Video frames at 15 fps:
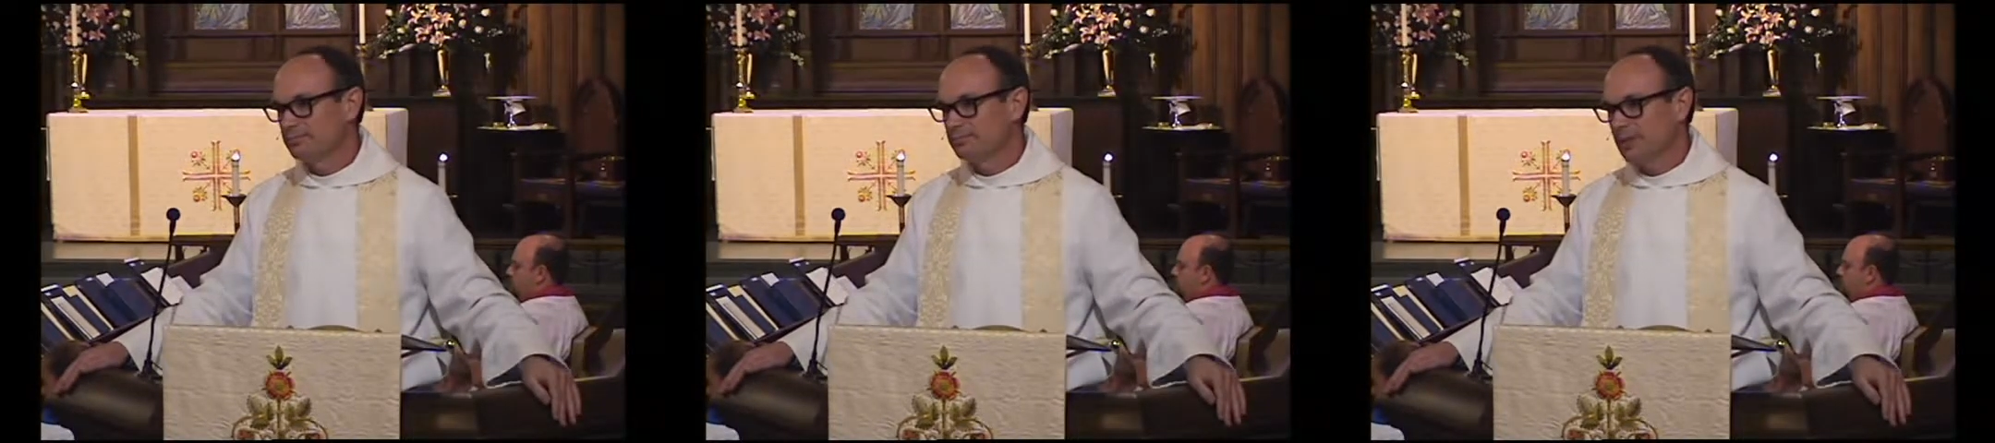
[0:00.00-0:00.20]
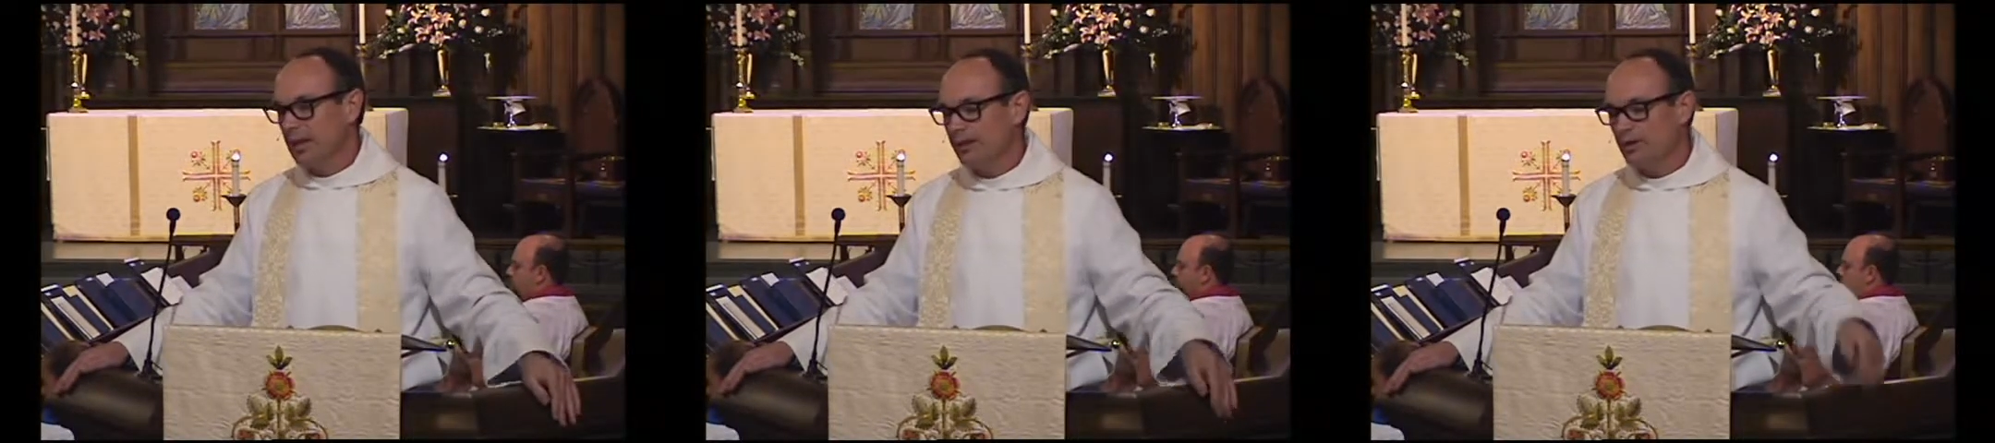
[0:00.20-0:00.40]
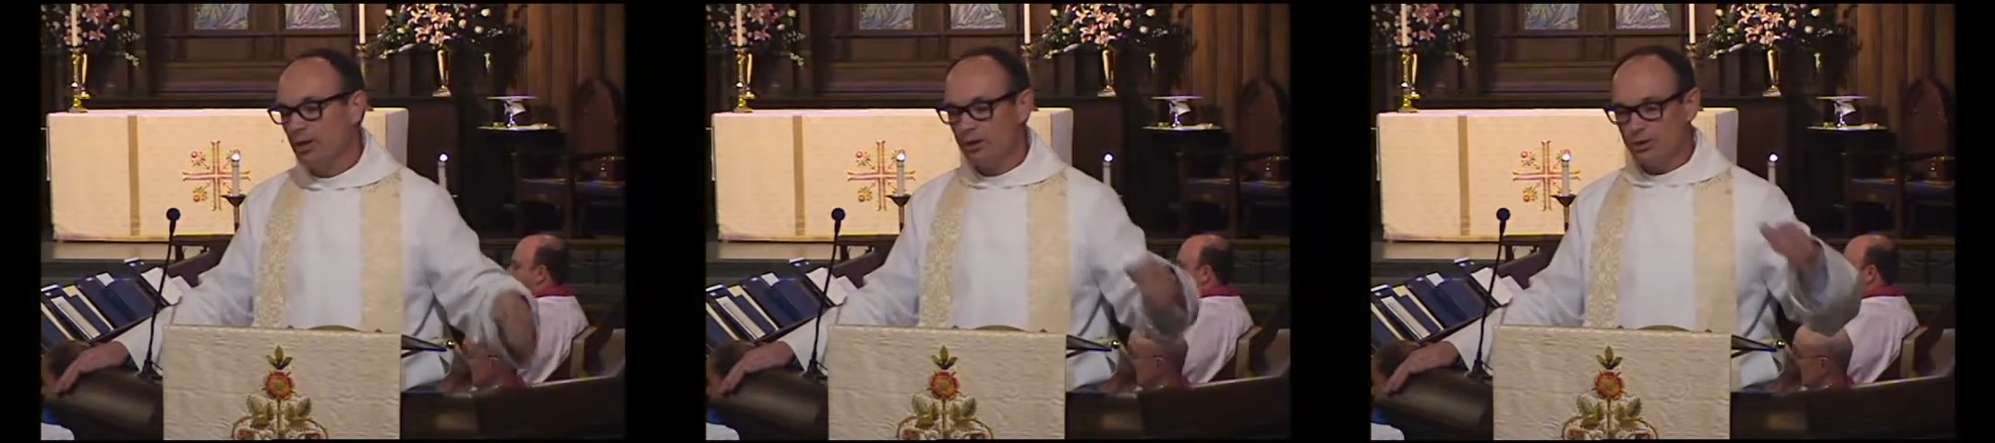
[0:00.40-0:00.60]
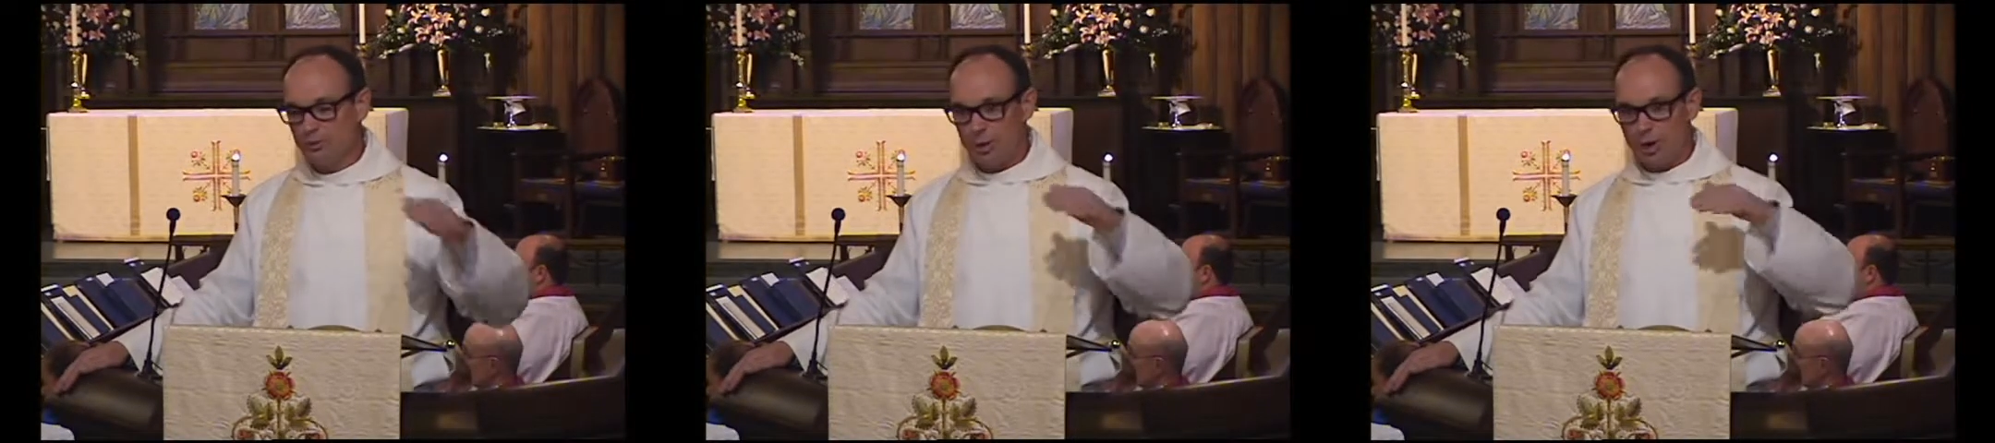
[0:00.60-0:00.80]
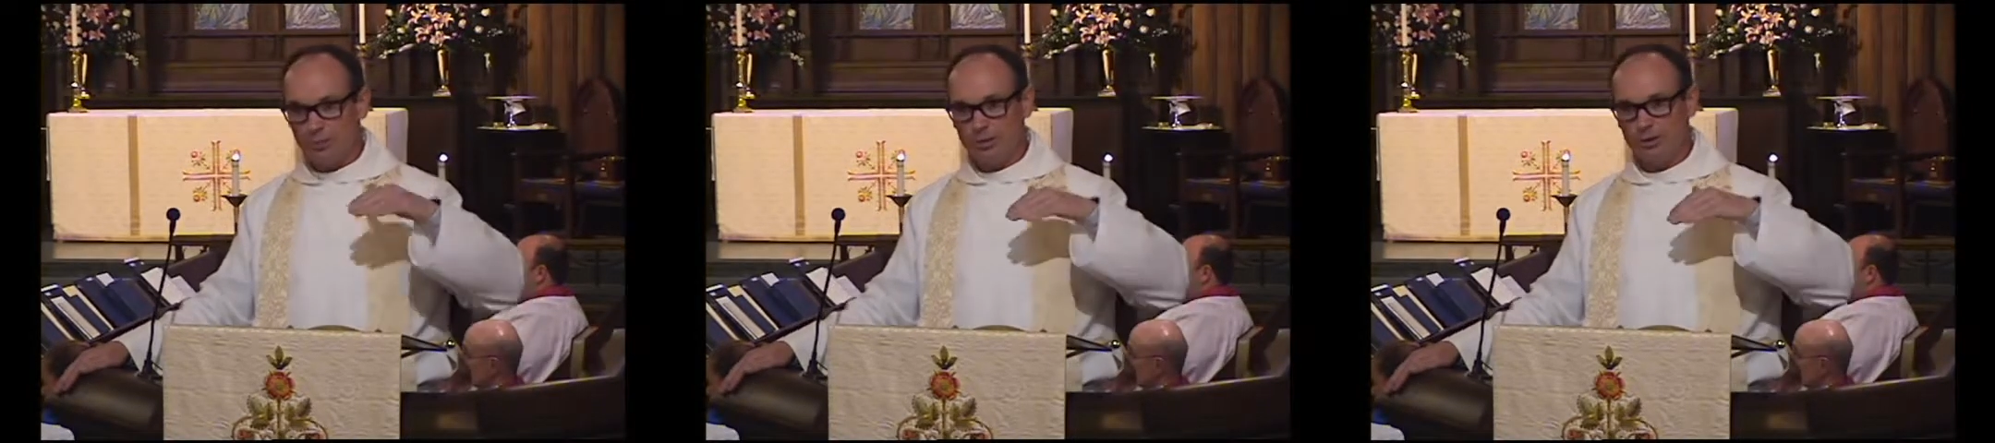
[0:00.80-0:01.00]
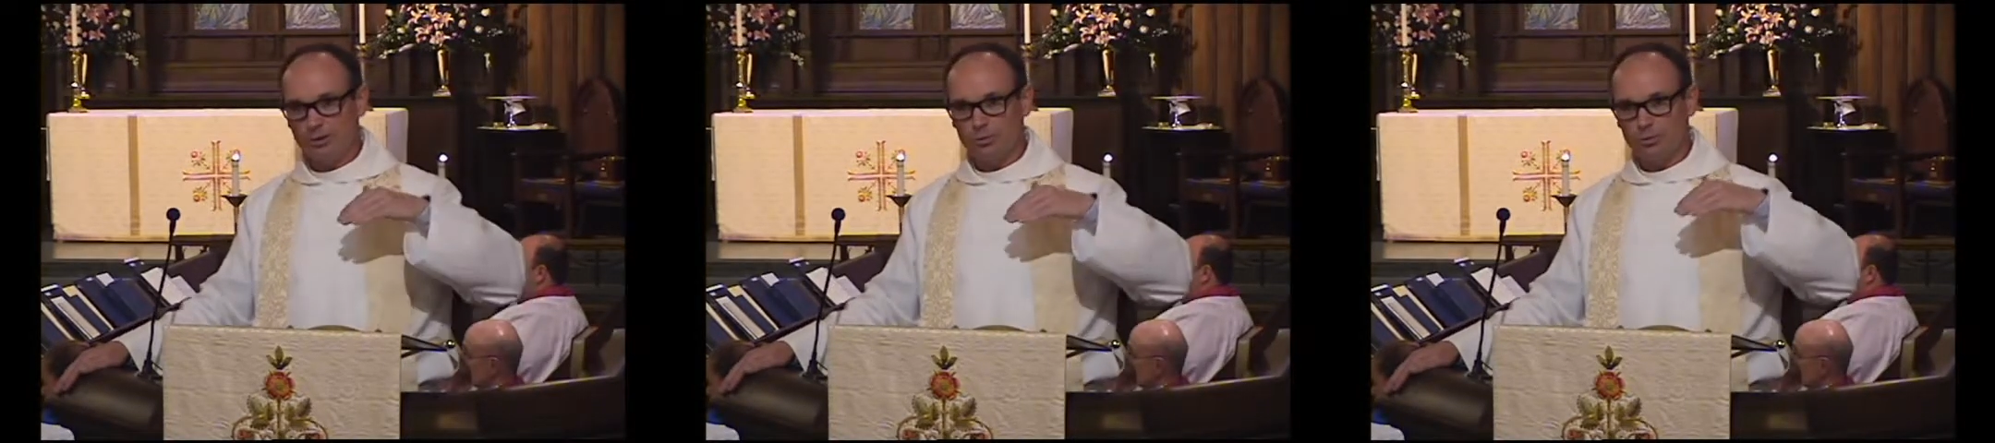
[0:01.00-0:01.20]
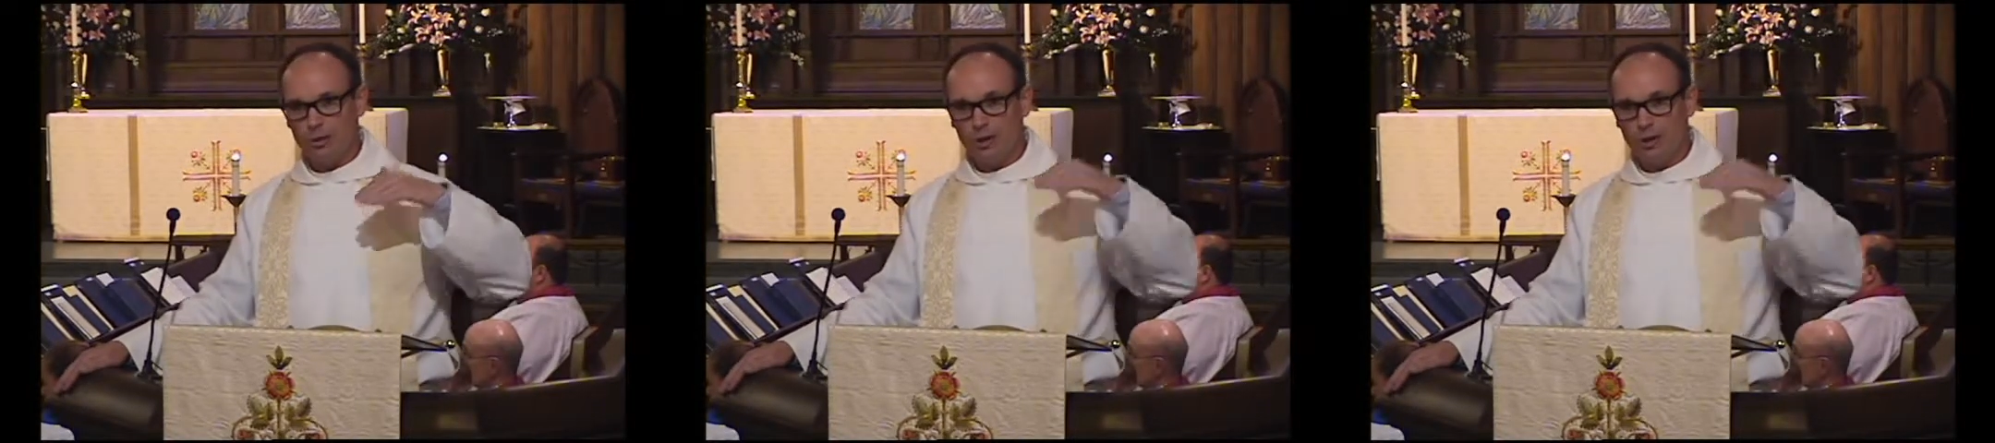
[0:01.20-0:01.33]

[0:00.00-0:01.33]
In those moments, we